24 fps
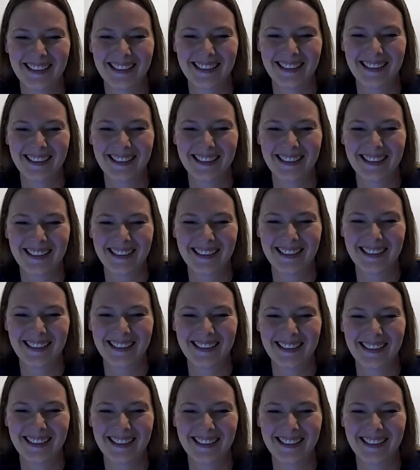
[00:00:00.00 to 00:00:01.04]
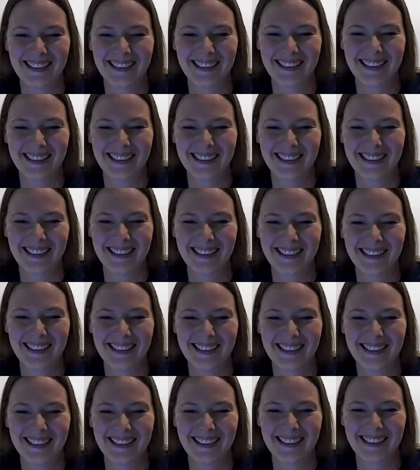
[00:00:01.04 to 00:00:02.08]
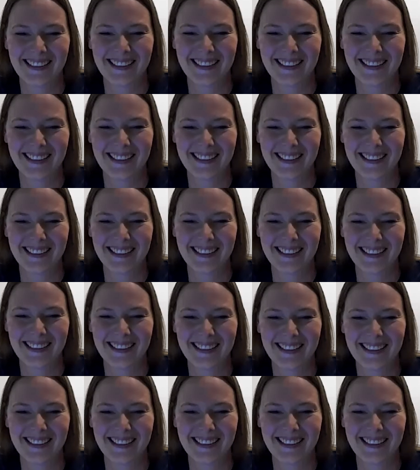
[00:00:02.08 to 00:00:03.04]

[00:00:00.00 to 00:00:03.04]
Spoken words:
The person shown says nothing.